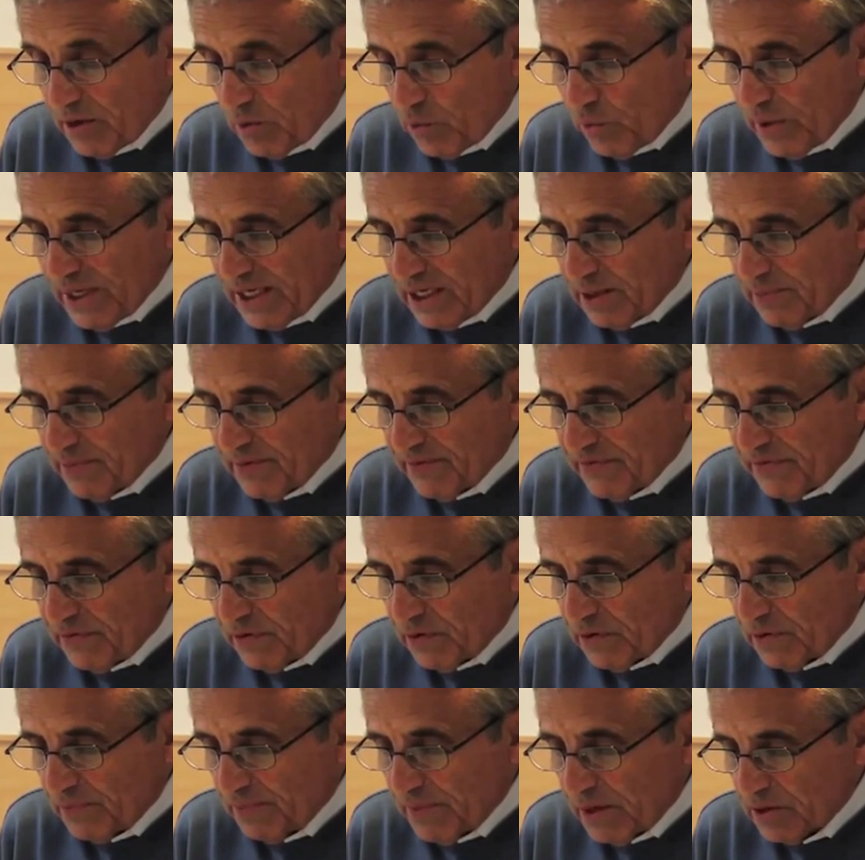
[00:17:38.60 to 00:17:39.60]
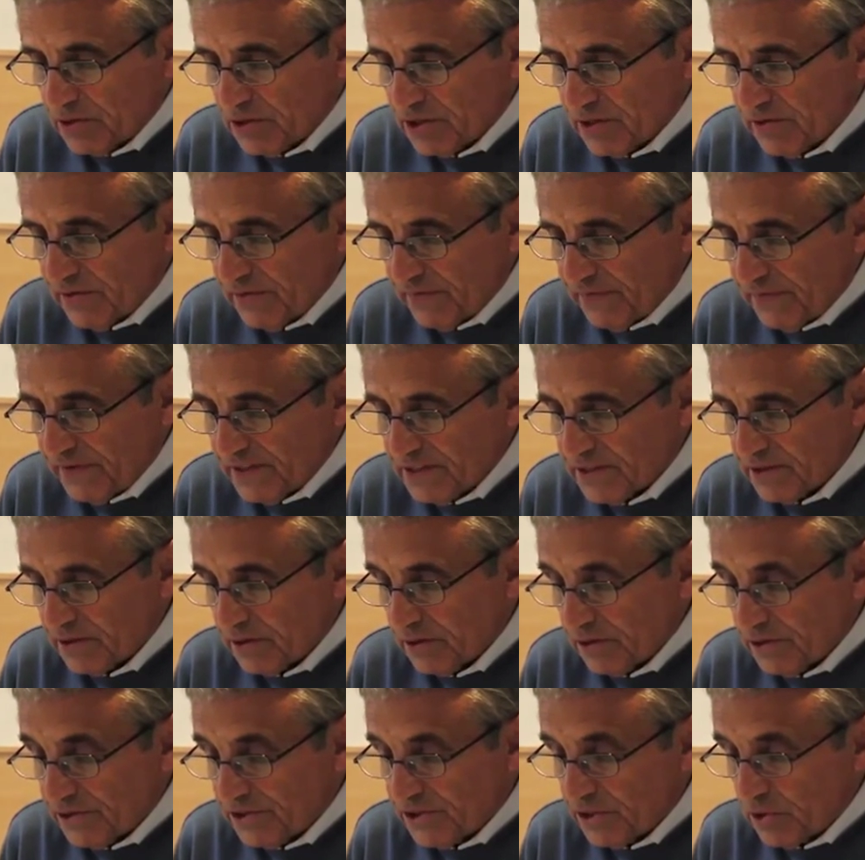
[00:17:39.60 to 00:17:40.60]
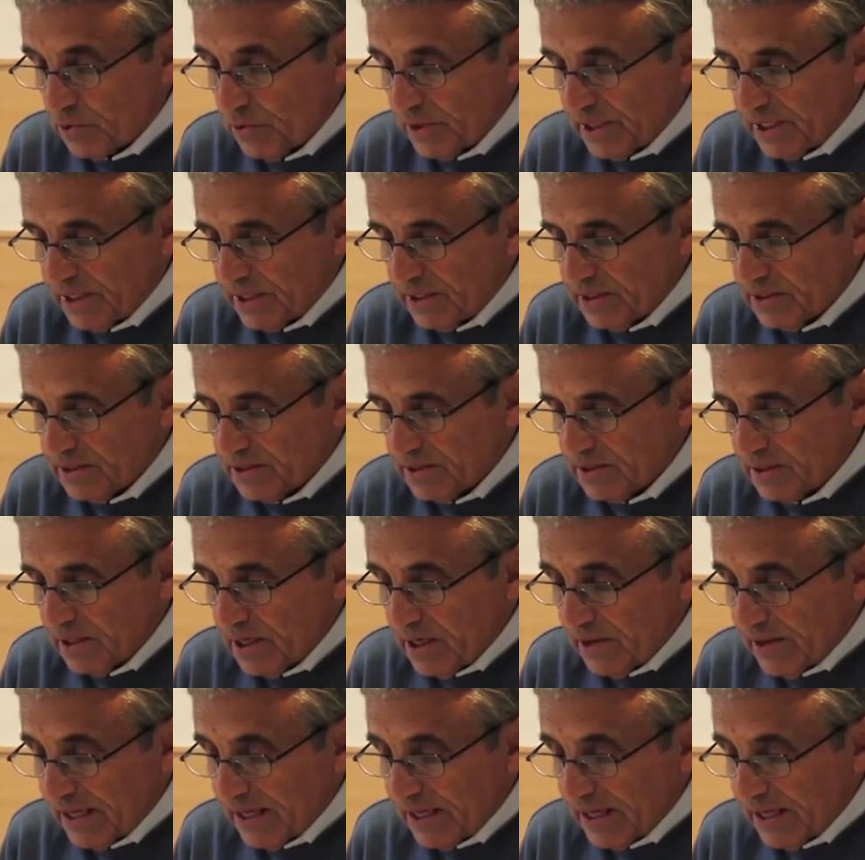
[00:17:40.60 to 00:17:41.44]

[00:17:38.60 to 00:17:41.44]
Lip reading: weak before most of the fiscal squeeze,